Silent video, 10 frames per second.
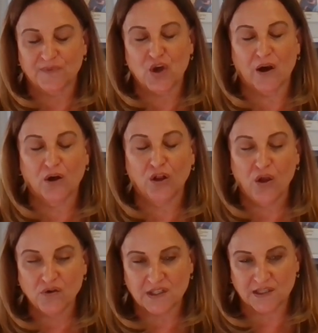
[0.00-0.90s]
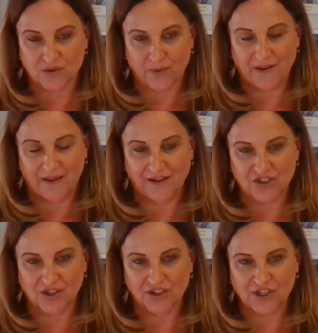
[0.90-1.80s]
our closest
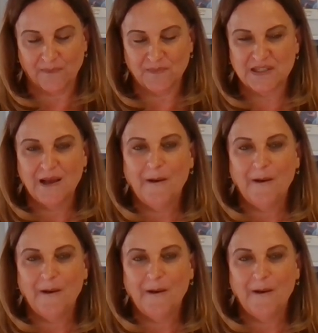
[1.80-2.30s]
relationships,